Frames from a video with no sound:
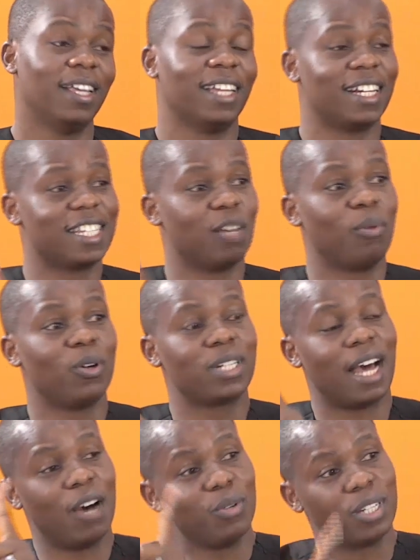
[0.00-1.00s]
That is about
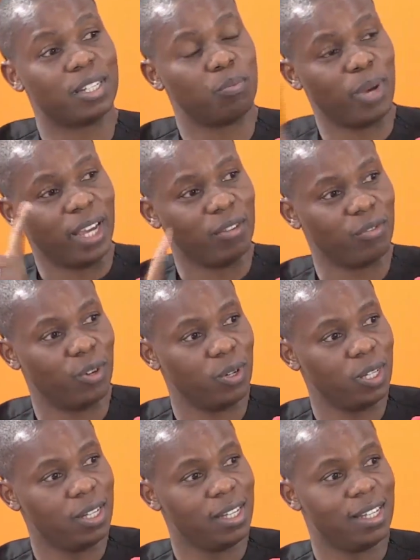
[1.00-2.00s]
how it is paying for
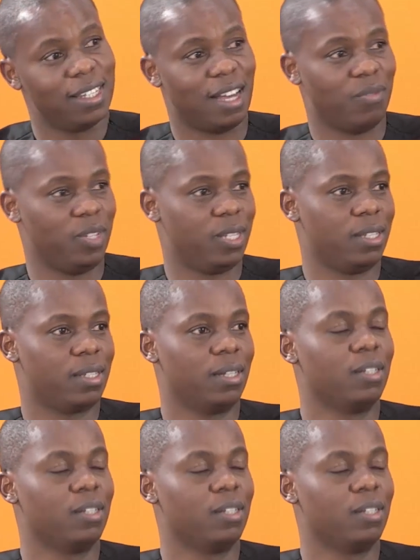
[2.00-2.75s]
services.